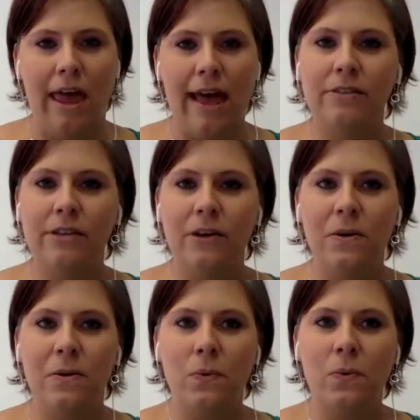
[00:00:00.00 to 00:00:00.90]
And
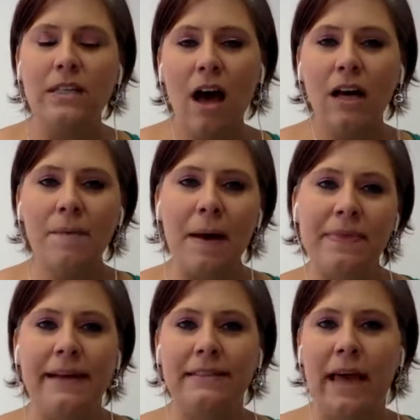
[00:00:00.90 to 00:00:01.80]
so when we talk about
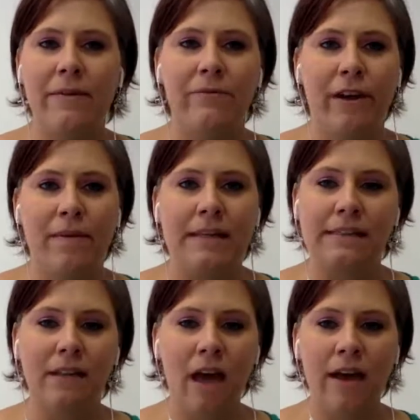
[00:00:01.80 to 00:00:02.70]
that time frame, it's
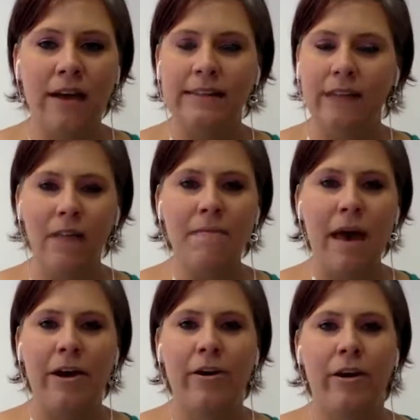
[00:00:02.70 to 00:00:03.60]
not a
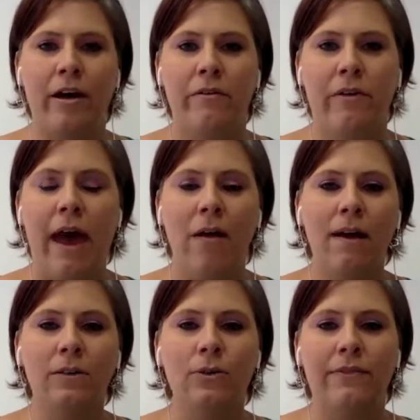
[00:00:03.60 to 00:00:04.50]
matter of how
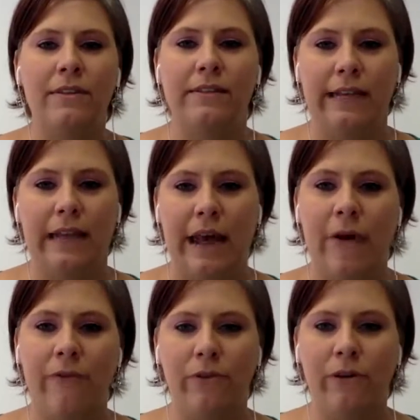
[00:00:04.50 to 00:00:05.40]
long do I have to stick it
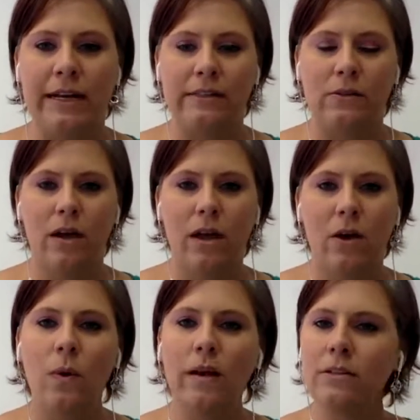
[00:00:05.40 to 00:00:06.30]
out for. It's
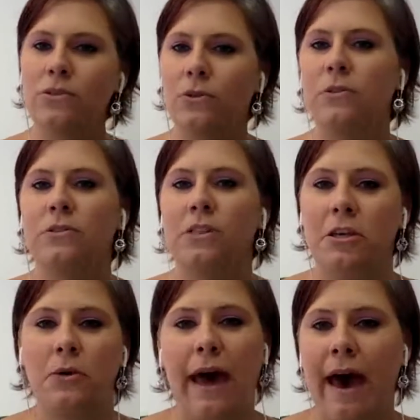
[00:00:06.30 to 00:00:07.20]
what control do
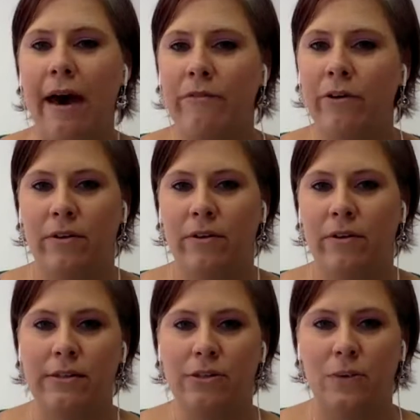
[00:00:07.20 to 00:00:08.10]
you have over
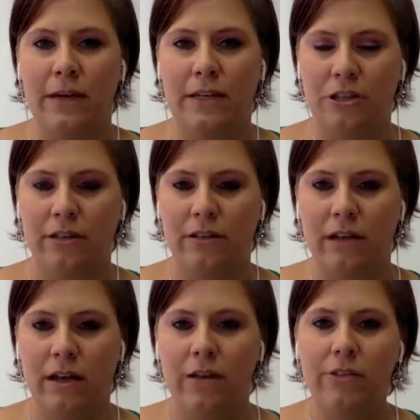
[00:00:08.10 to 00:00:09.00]
the situation.
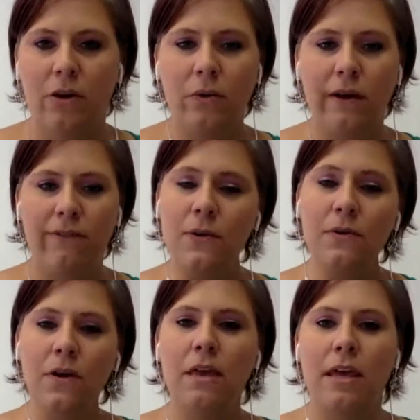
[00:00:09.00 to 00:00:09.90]
So if you
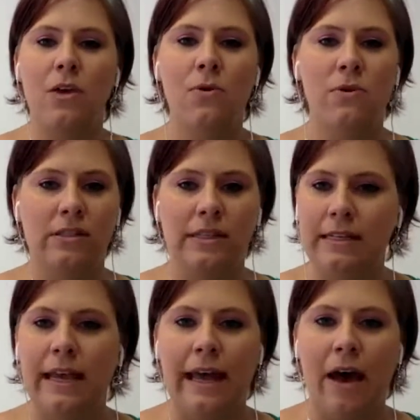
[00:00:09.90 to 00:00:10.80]
know that you just need
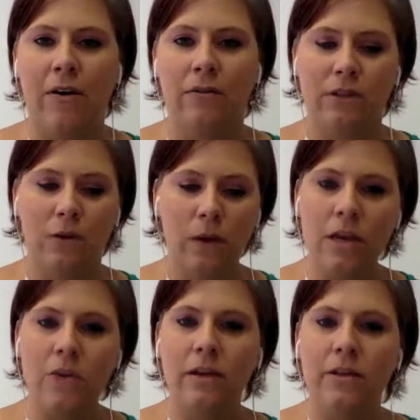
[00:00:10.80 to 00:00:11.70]
to get out, so what are
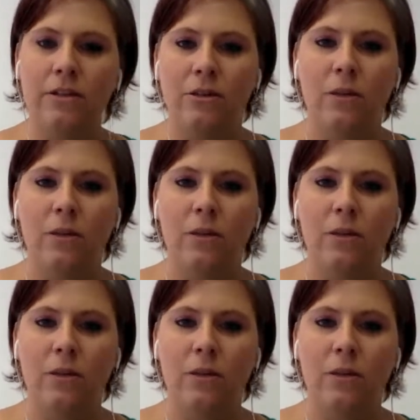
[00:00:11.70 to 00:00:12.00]
you going to do?